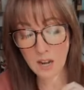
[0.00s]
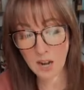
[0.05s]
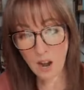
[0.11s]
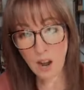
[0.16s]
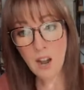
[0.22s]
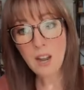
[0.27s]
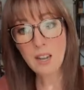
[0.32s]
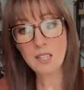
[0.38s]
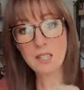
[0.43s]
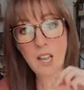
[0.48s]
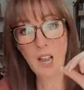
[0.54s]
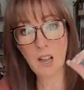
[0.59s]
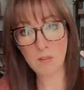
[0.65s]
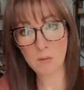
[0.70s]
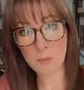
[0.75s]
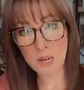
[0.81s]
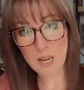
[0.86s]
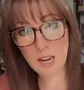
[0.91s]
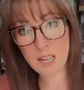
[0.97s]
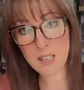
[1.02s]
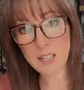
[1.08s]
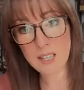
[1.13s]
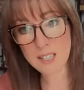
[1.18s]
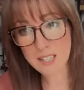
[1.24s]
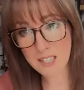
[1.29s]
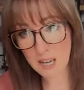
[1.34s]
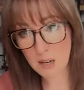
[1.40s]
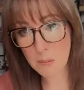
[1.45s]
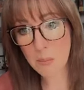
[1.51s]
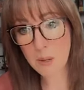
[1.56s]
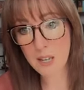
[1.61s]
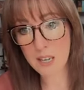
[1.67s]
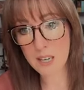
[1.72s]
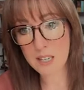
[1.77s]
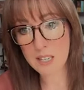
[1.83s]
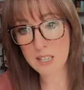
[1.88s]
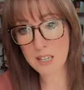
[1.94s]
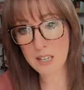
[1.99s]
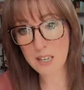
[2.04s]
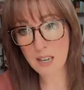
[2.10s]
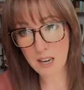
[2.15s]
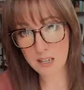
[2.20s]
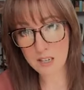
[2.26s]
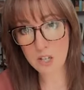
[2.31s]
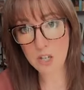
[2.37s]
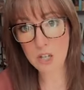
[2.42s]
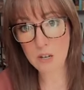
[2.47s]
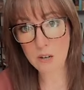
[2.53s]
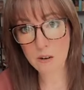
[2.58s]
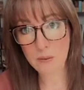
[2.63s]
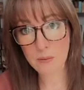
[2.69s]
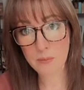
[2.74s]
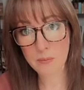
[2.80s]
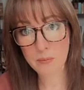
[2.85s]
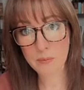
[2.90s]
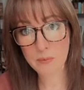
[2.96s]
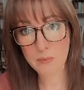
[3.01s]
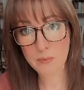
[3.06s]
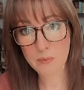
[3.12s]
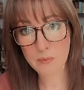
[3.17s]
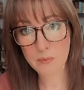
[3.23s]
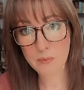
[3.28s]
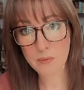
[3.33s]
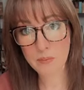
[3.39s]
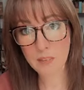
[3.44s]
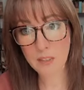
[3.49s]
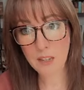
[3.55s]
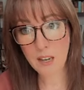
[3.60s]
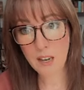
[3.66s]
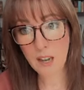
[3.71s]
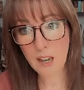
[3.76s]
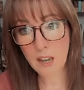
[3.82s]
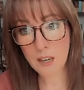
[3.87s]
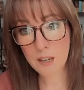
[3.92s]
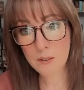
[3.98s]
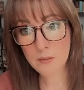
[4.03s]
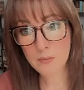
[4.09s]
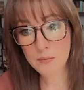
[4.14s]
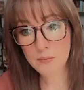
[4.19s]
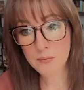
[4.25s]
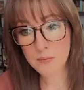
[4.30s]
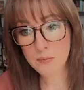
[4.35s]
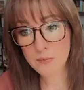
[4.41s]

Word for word: not have me in the same place next year? Okay.